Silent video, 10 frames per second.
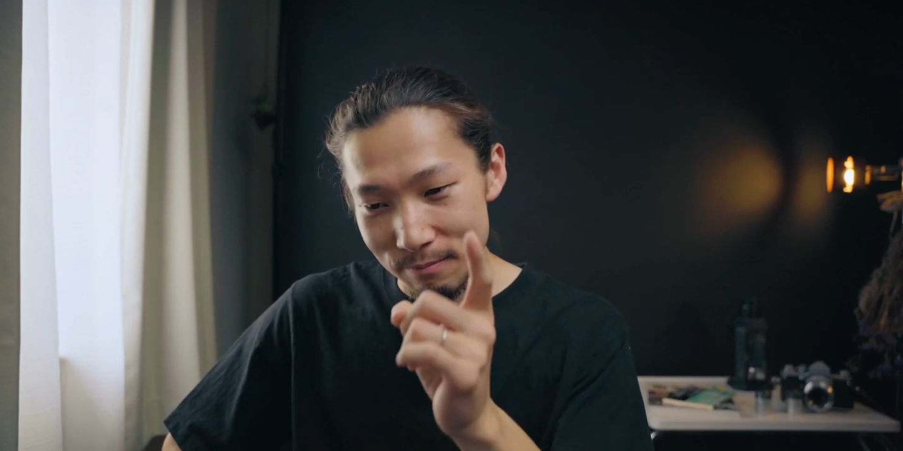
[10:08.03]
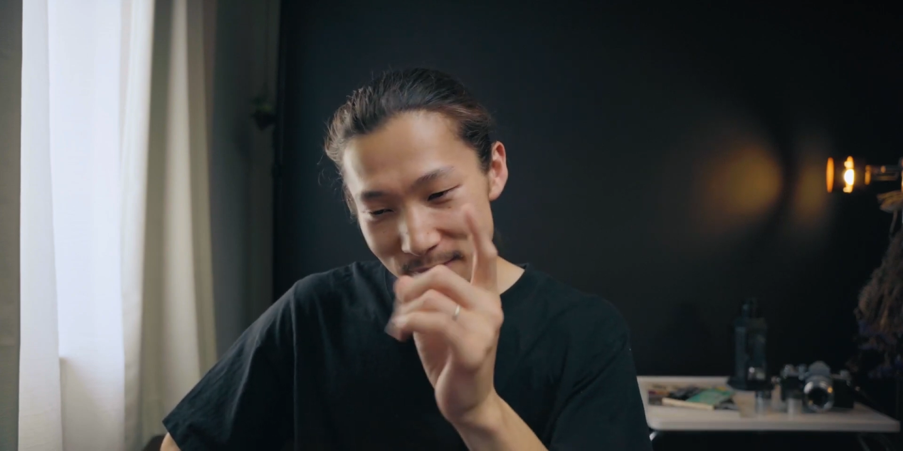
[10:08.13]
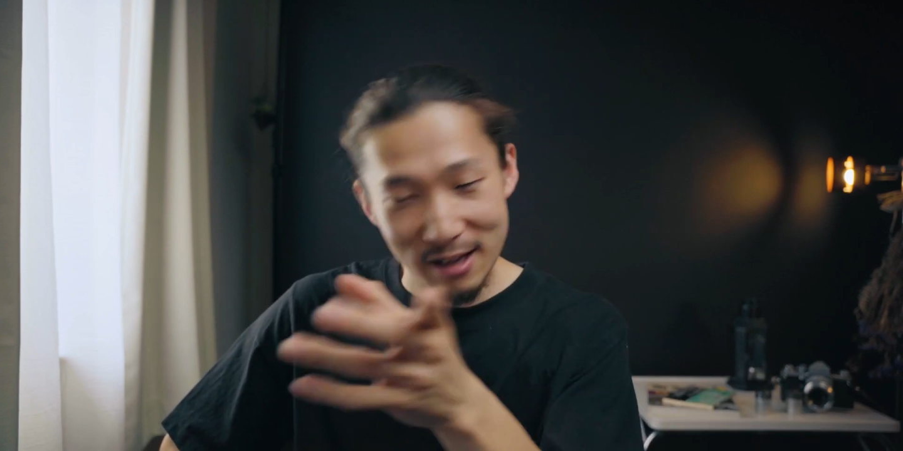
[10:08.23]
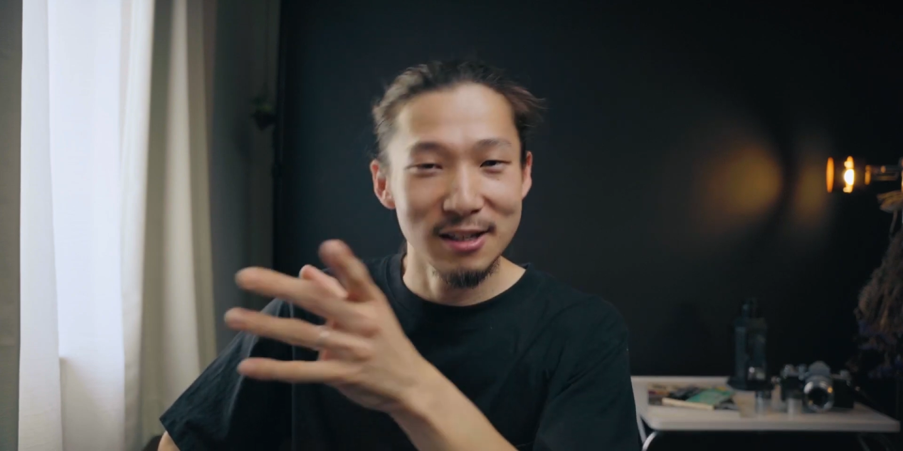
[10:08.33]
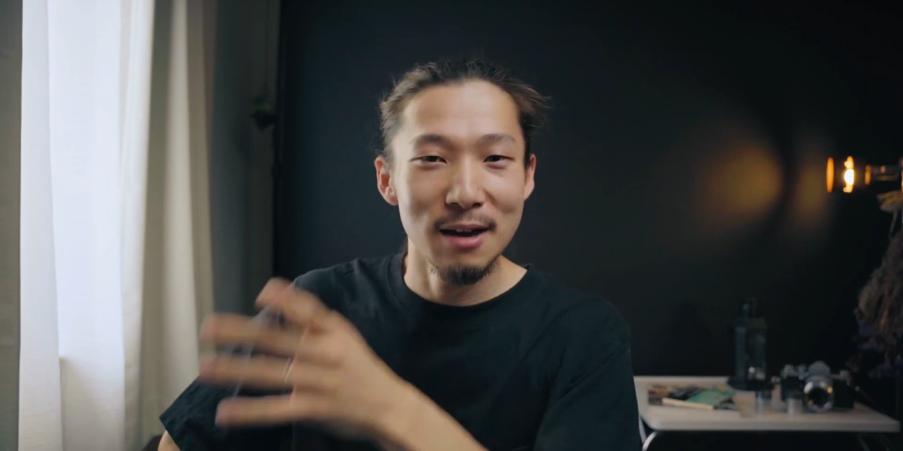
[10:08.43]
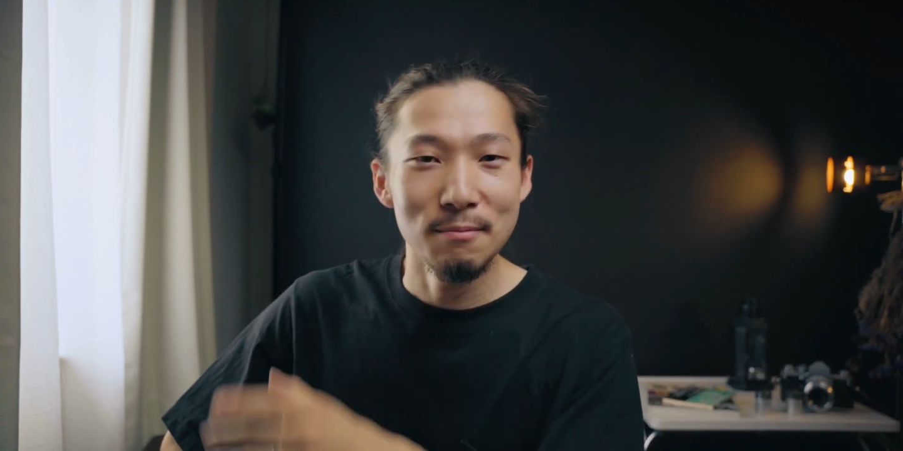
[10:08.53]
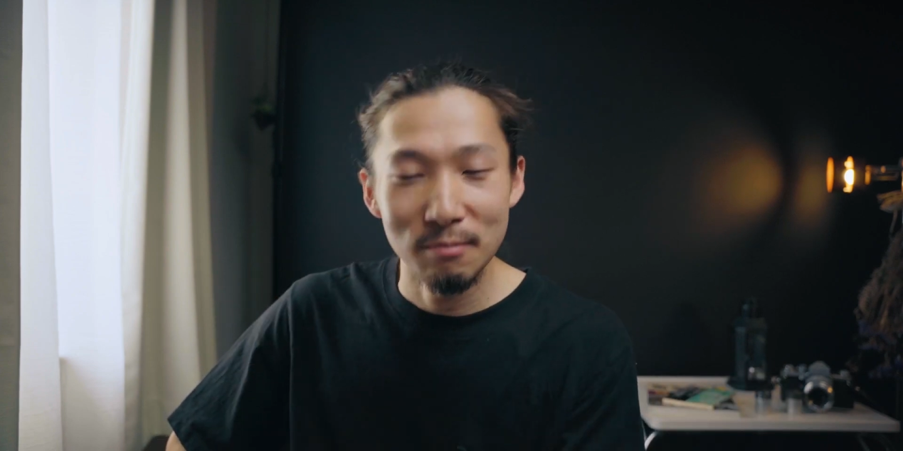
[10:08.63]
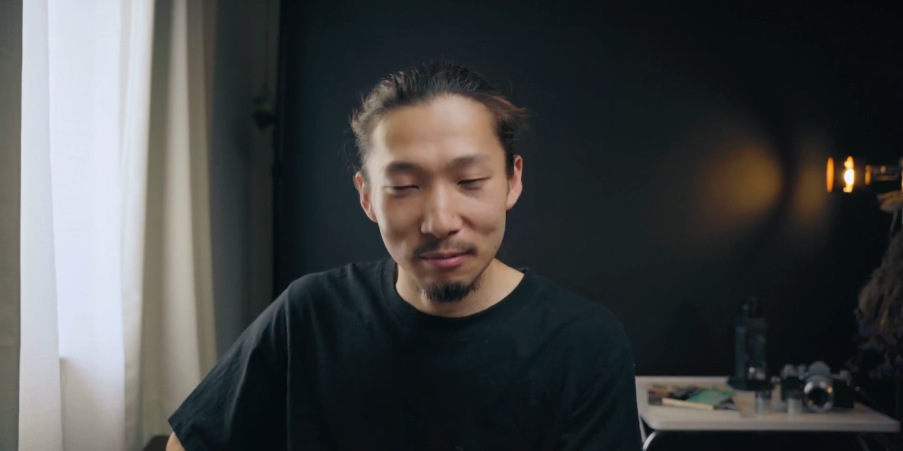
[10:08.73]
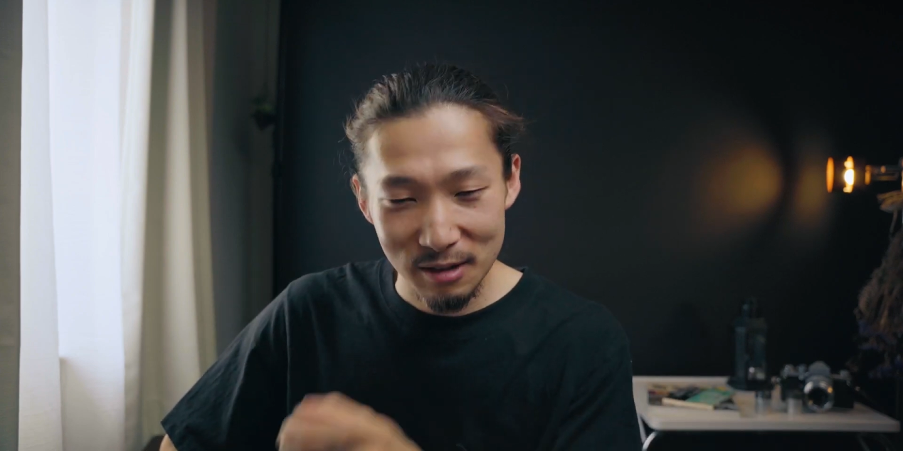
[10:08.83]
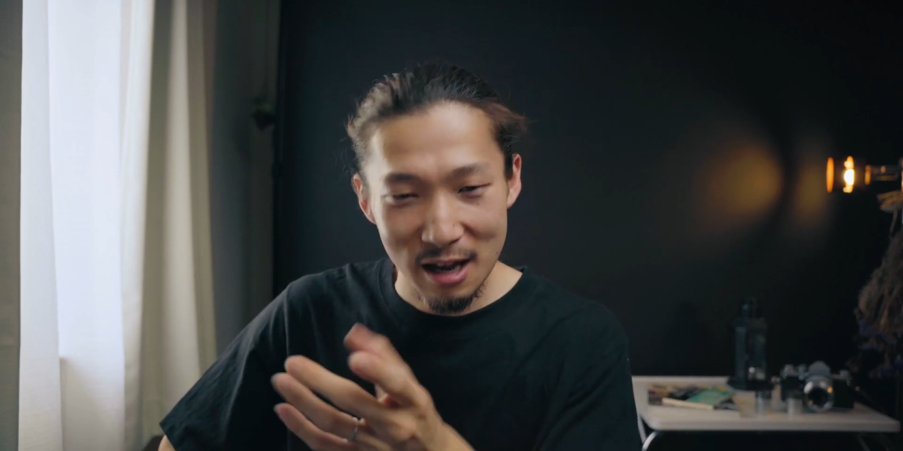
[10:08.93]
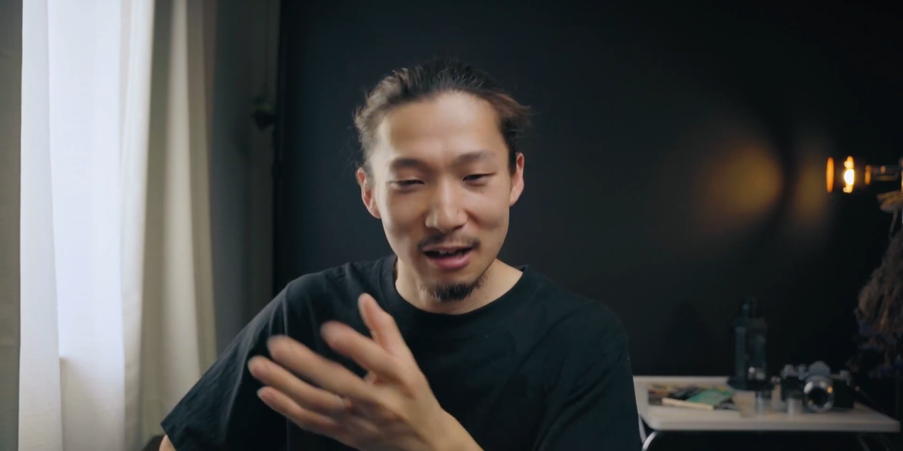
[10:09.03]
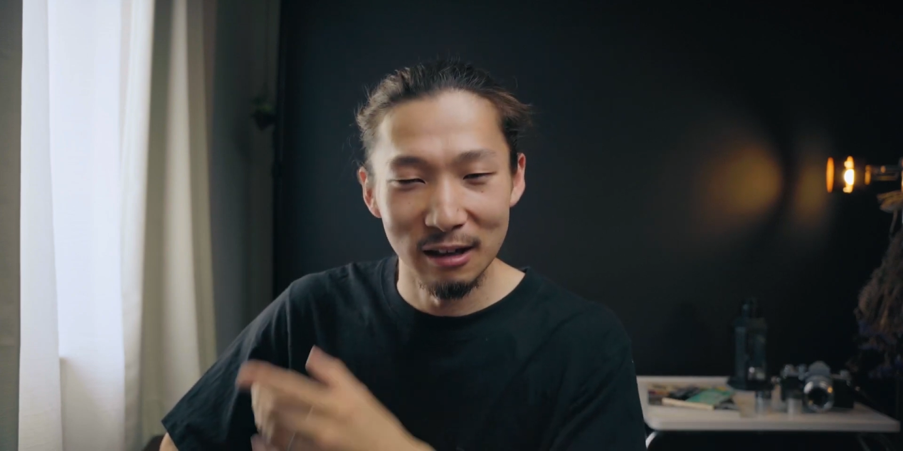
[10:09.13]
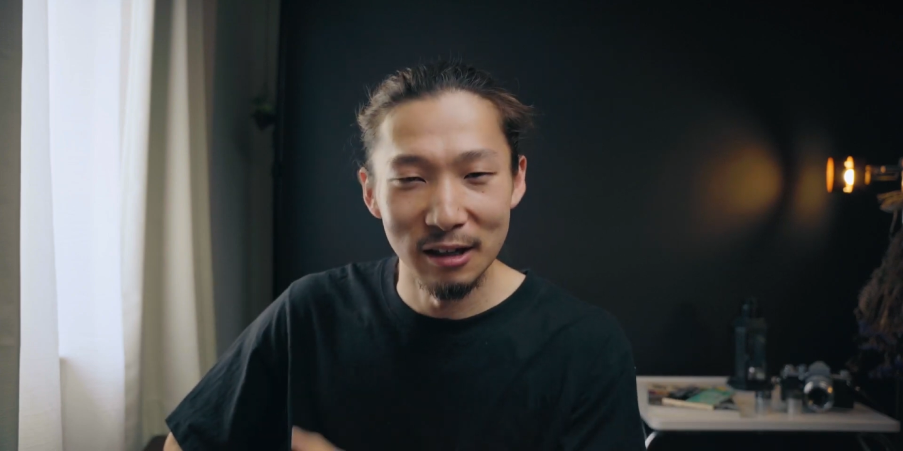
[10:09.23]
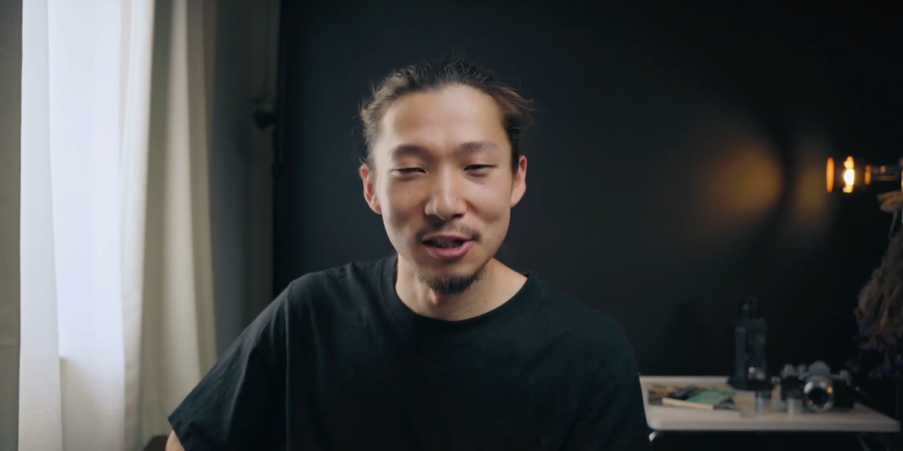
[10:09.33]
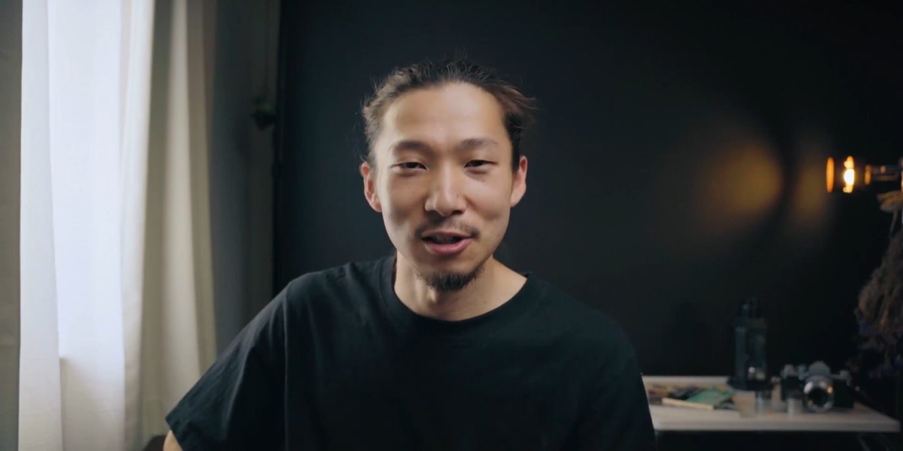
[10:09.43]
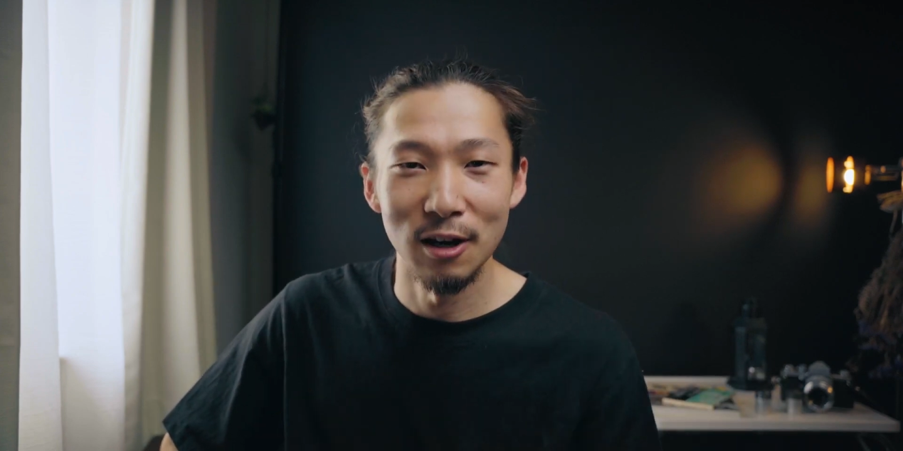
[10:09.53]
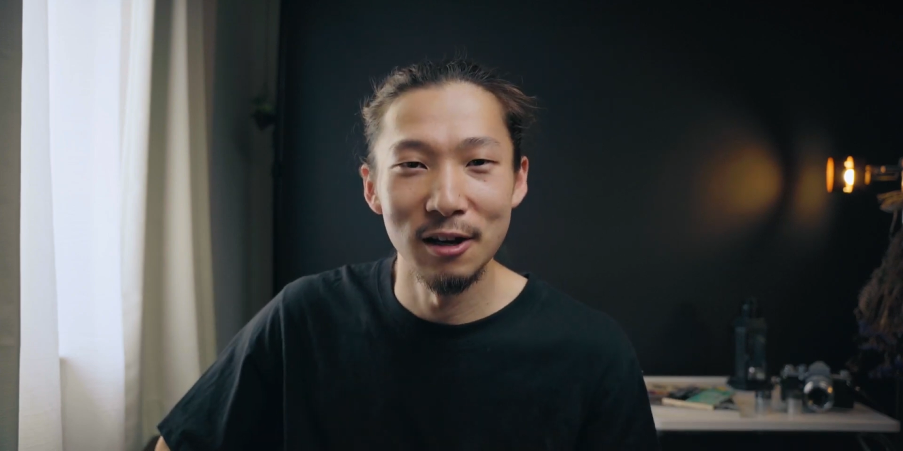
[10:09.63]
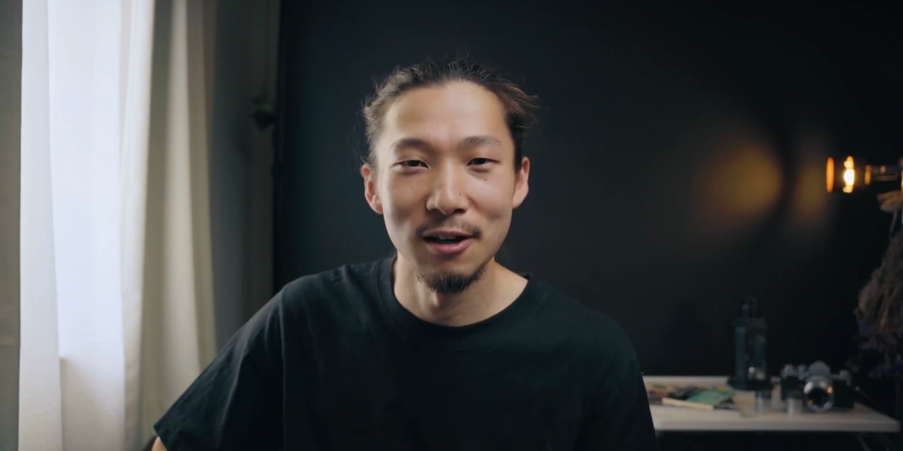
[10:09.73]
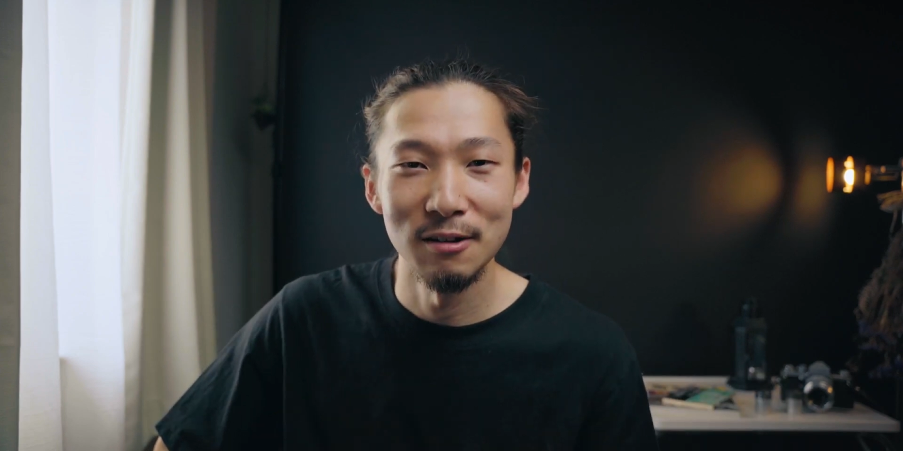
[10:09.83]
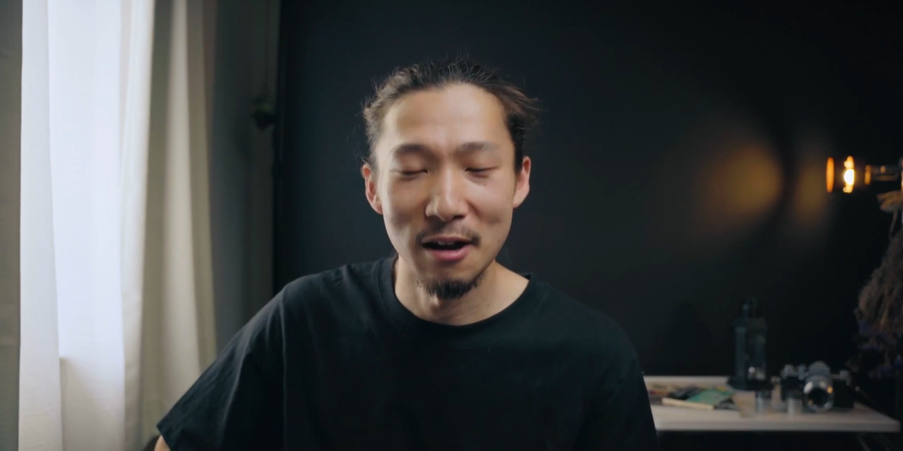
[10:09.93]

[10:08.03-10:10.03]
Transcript: Next time, yeah, let's talk